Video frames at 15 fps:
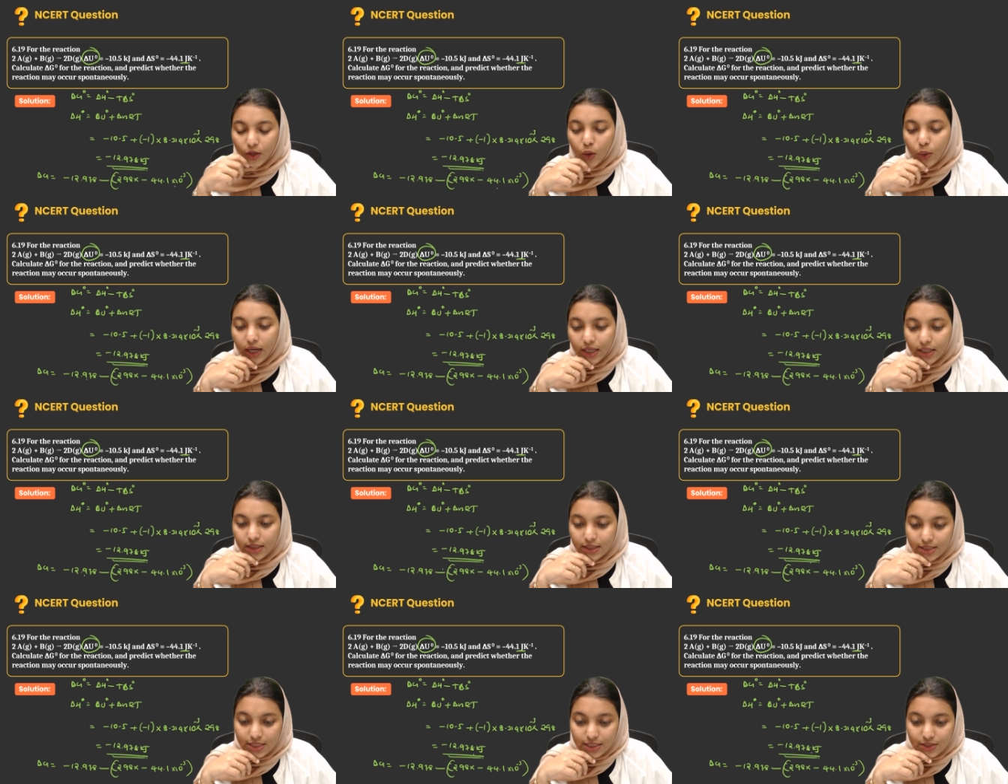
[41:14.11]
Okay,
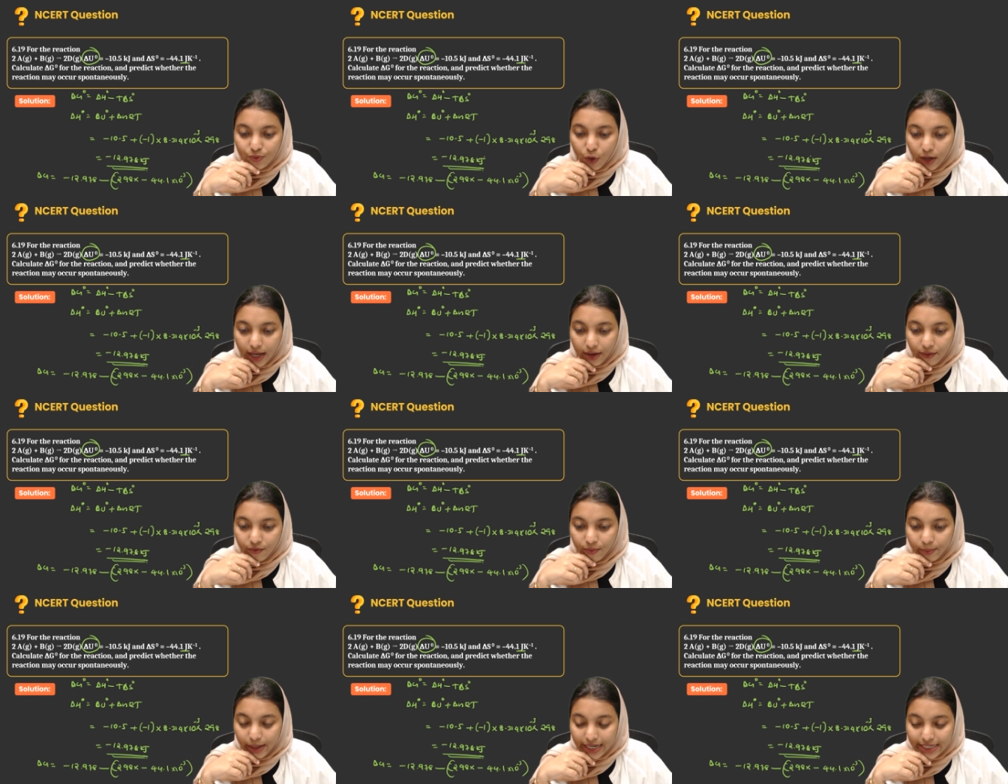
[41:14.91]
this is what I
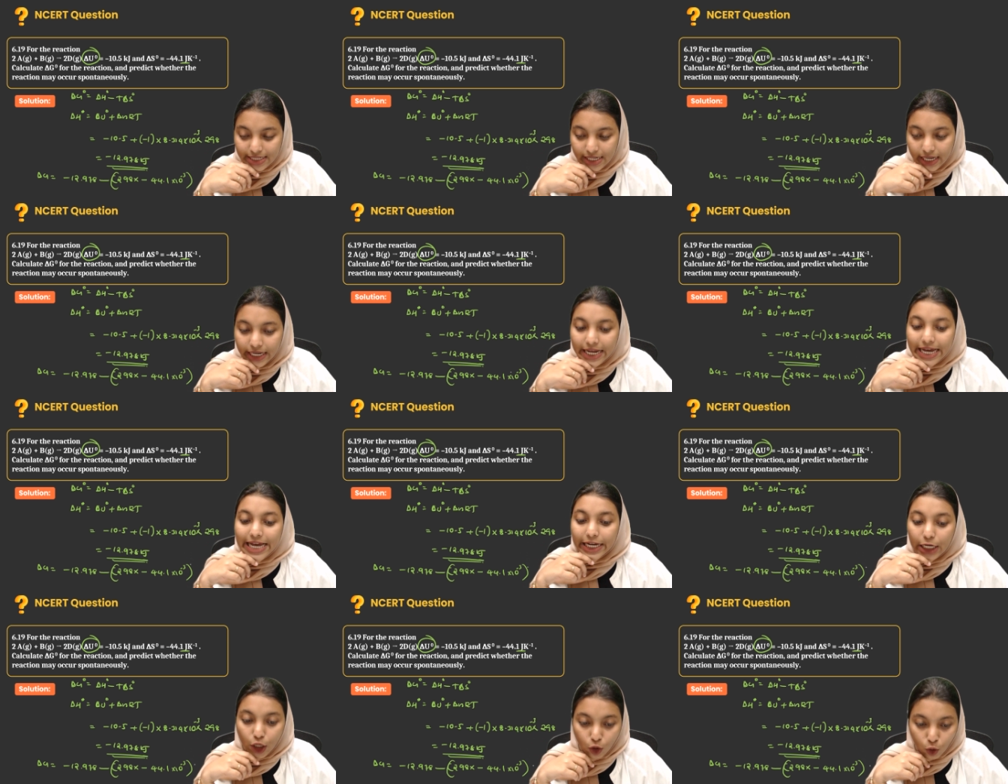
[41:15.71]
am getting in
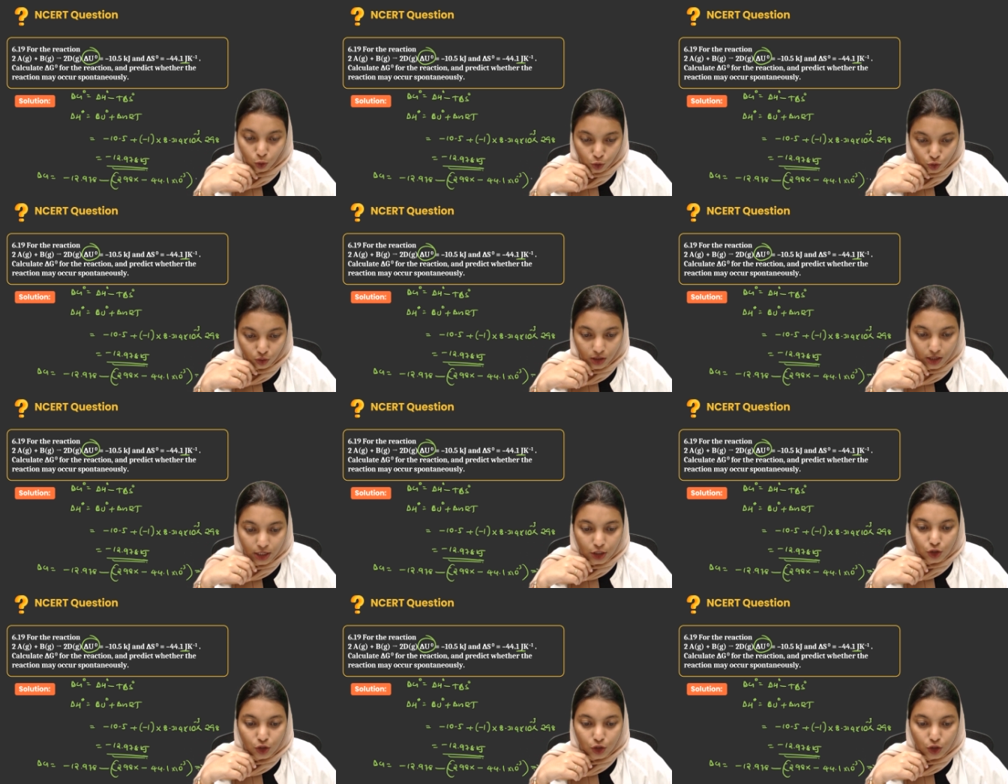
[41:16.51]
kilojoule.